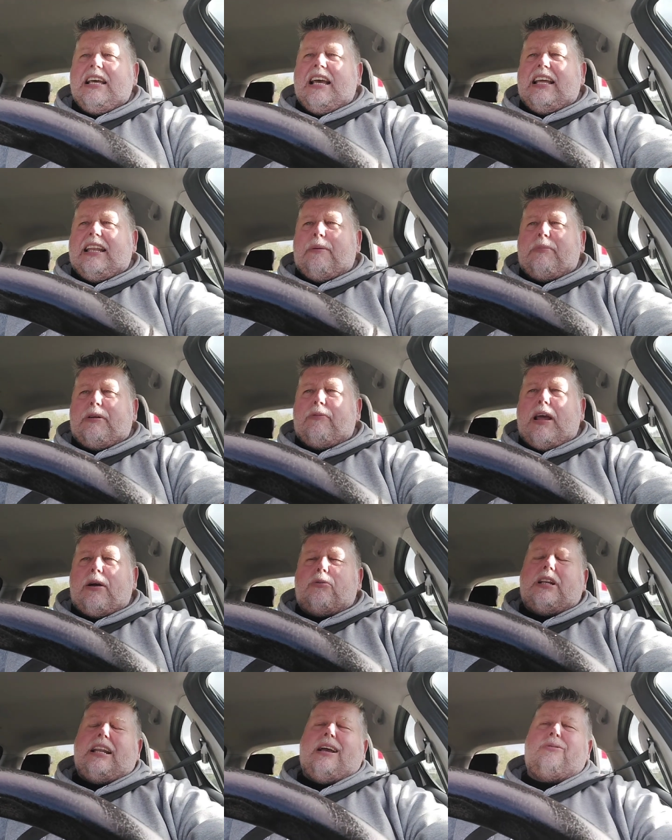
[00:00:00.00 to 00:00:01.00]
and then we
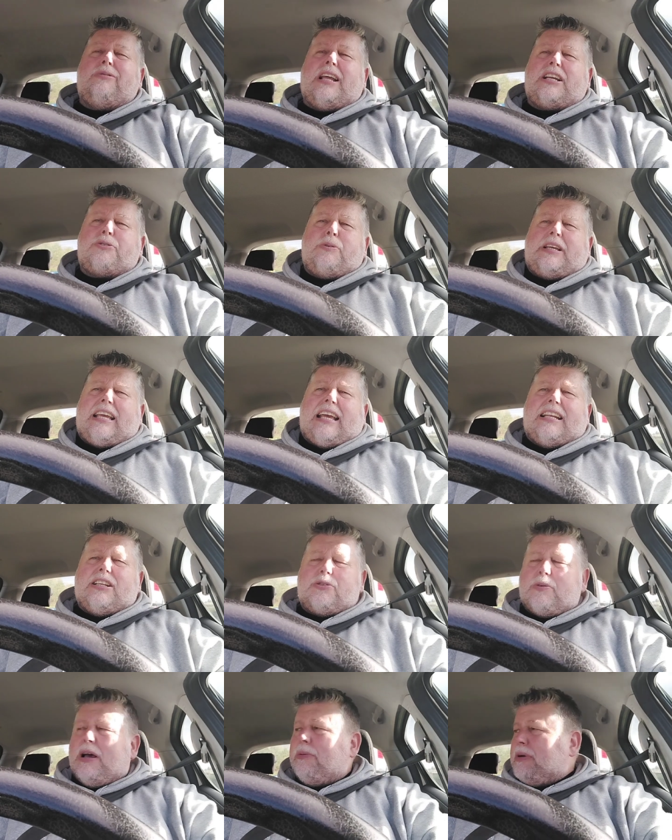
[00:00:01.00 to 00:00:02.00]
round it out next weekend
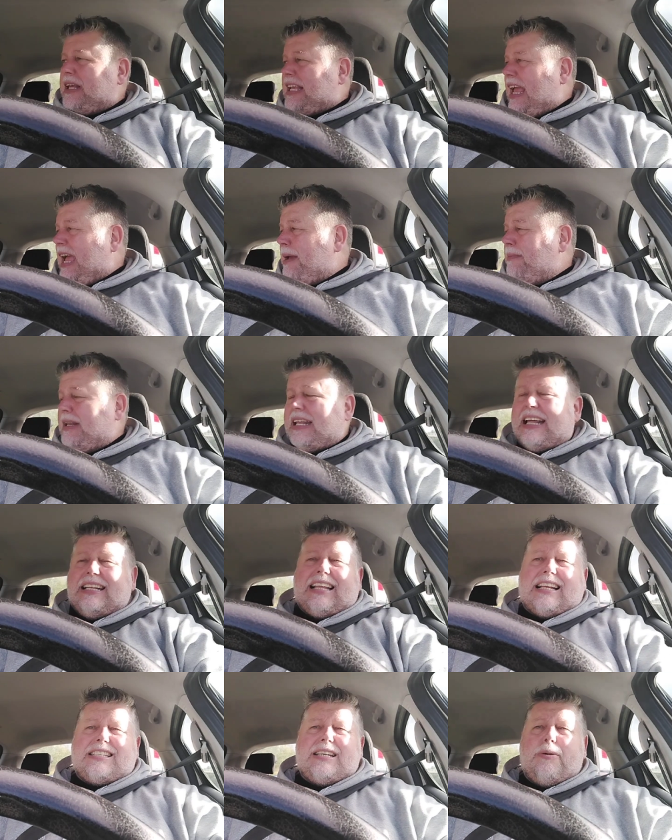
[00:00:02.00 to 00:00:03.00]
as well with a game, and then
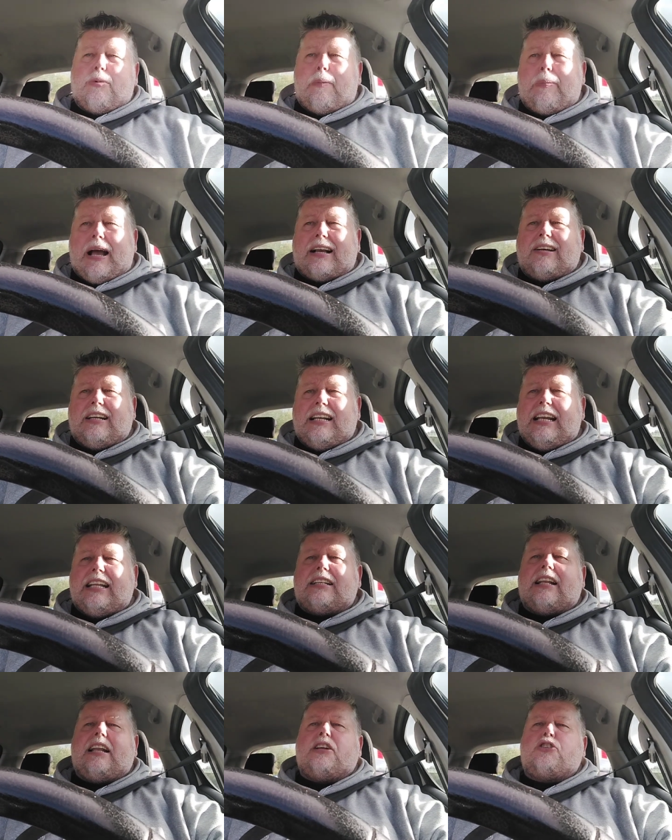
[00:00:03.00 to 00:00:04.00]
that's it, we're back on an
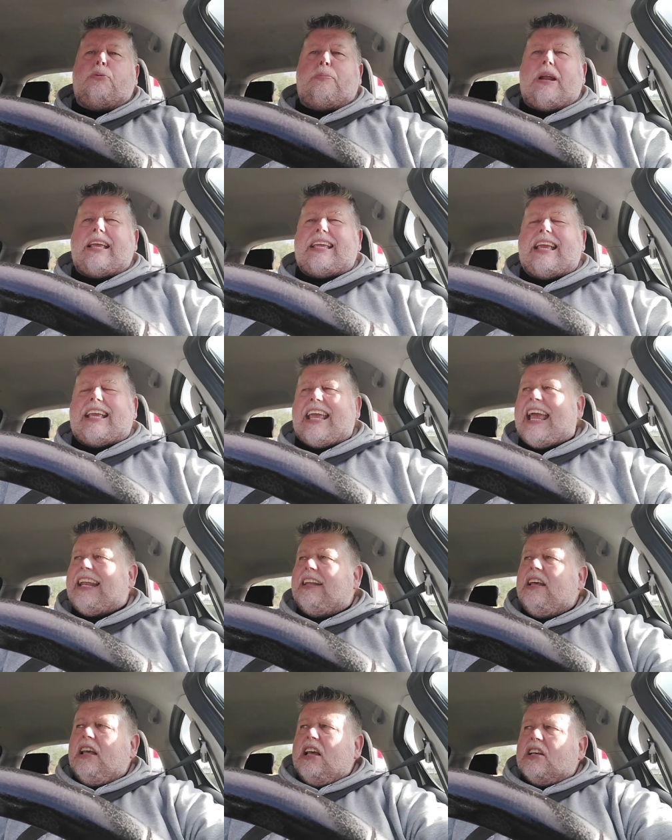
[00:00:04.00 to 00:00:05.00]
international break
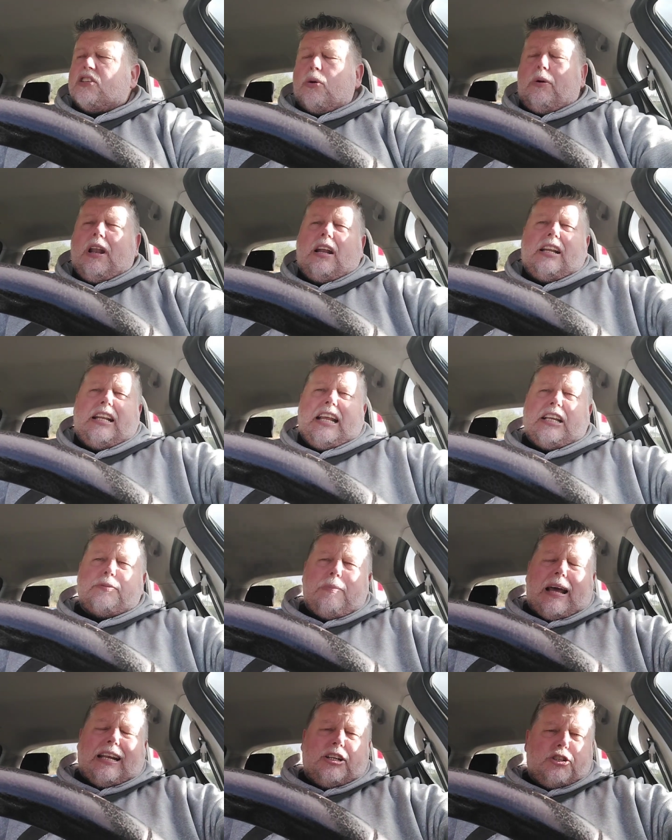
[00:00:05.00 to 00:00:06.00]
again. So a lot of these
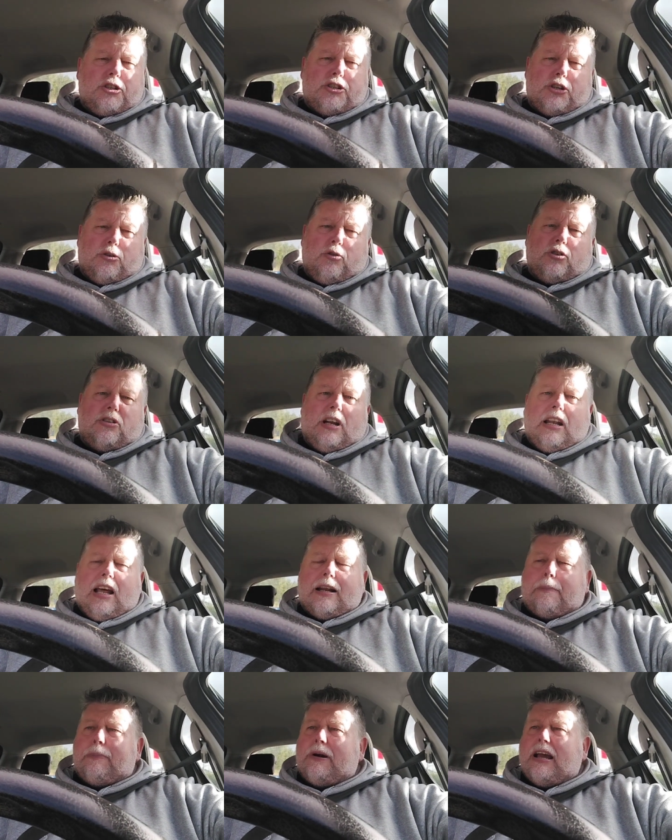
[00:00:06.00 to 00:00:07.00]
managers are under a lot of